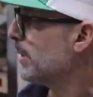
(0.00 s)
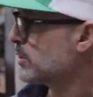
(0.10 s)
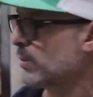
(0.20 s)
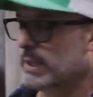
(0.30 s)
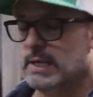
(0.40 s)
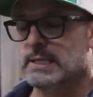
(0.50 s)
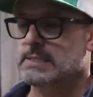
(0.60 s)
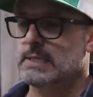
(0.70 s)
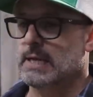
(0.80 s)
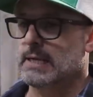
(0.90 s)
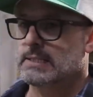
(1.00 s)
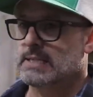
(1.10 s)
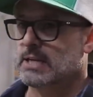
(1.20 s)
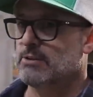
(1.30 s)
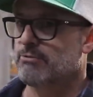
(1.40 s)
my 29 sedan
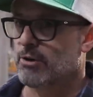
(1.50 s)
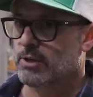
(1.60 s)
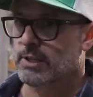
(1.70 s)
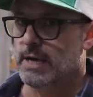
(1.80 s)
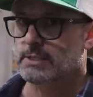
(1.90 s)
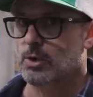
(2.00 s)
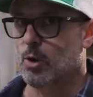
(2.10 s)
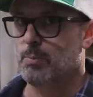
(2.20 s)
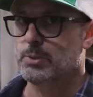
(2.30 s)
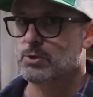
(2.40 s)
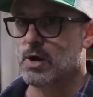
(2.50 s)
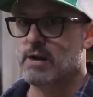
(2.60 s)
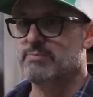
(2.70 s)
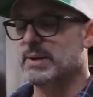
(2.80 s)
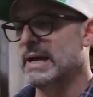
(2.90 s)
because I converted that to open
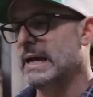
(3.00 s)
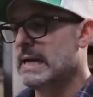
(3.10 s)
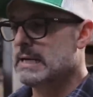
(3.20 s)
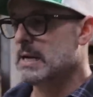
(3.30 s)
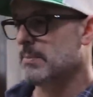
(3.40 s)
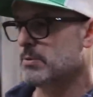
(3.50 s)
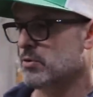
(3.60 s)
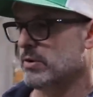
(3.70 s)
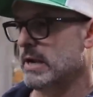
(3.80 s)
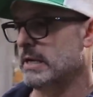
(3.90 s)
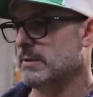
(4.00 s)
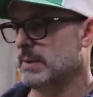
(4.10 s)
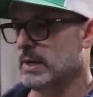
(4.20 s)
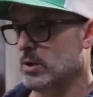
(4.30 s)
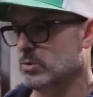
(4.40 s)
drive, but I ended up creating
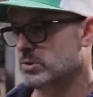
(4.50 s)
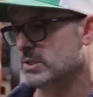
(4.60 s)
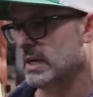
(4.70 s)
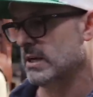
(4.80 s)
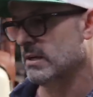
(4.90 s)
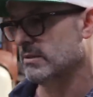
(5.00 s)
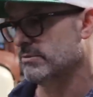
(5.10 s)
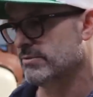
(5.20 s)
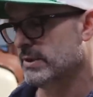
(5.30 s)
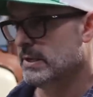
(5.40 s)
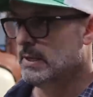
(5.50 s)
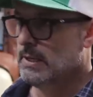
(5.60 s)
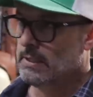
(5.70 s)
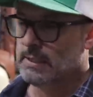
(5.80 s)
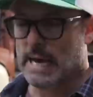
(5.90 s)
my own set of
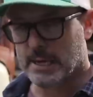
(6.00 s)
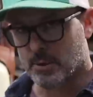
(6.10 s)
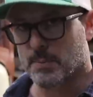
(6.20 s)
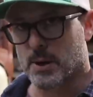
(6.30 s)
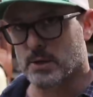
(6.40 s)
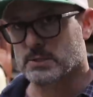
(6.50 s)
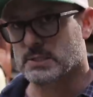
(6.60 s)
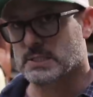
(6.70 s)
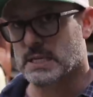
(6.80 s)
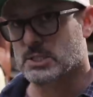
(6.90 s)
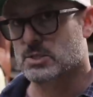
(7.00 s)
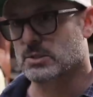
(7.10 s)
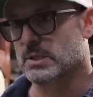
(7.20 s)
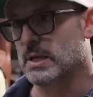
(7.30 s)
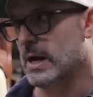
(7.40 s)
ladder bars
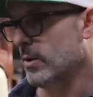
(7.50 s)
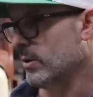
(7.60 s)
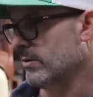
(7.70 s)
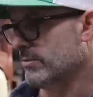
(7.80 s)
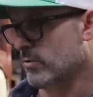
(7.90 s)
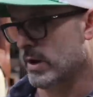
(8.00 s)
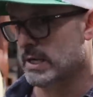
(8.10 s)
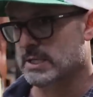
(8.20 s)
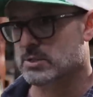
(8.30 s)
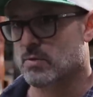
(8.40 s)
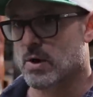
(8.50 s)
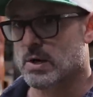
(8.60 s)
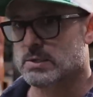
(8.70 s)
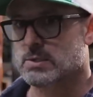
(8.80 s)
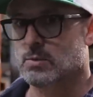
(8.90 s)
essentially out of the radius
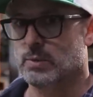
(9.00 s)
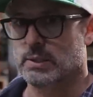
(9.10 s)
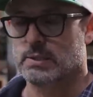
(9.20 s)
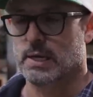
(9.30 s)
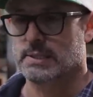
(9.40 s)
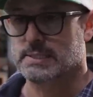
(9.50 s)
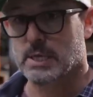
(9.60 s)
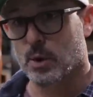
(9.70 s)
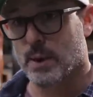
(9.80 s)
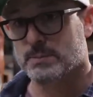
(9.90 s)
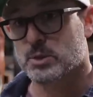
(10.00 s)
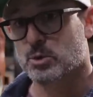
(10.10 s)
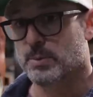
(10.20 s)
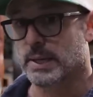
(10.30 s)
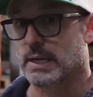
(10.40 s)
rods with uh, DOM
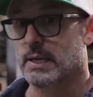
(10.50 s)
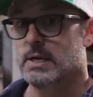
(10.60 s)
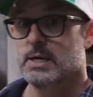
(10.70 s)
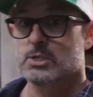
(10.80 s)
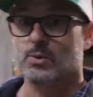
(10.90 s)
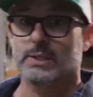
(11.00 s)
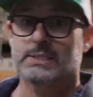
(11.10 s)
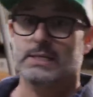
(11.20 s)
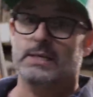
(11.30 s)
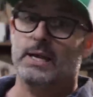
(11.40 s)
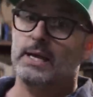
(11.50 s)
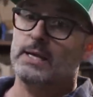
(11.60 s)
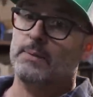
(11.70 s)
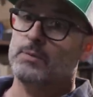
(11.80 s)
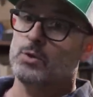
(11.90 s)
tubing. So I didn't
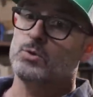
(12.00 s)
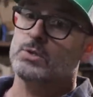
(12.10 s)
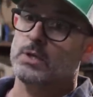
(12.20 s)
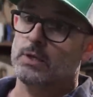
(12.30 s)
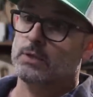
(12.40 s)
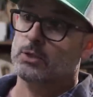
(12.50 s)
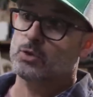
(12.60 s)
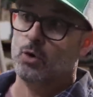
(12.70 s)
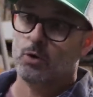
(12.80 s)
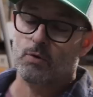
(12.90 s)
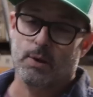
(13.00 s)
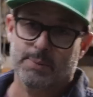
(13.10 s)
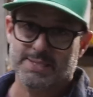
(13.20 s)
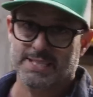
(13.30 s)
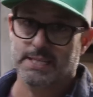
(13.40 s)
end up using the torque rod
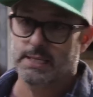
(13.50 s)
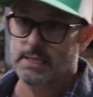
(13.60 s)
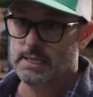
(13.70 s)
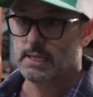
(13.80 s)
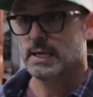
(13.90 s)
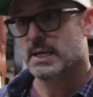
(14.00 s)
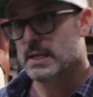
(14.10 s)
because I didn't need it.